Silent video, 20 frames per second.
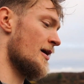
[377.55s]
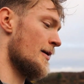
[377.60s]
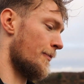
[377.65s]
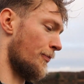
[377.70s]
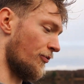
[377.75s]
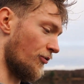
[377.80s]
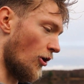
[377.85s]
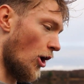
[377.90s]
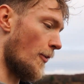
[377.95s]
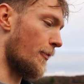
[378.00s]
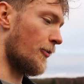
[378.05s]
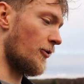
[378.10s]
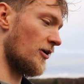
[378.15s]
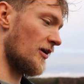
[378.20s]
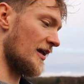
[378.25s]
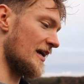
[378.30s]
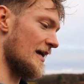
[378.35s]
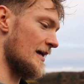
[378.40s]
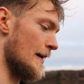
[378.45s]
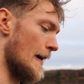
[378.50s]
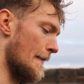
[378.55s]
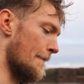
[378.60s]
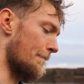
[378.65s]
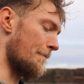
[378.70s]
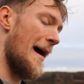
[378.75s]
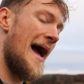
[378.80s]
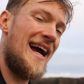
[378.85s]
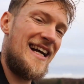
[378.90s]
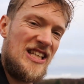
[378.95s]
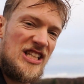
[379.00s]
properly
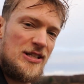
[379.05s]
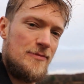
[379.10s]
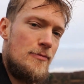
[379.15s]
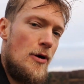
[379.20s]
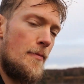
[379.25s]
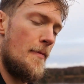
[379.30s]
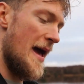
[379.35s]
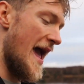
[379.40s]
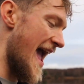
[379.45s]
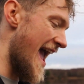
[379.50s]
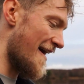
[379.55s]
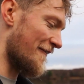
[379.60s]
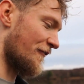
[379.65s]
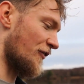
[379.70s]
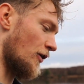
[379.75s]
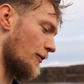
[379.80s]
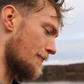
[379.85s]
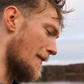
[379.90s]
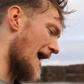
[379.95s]
maximum effort,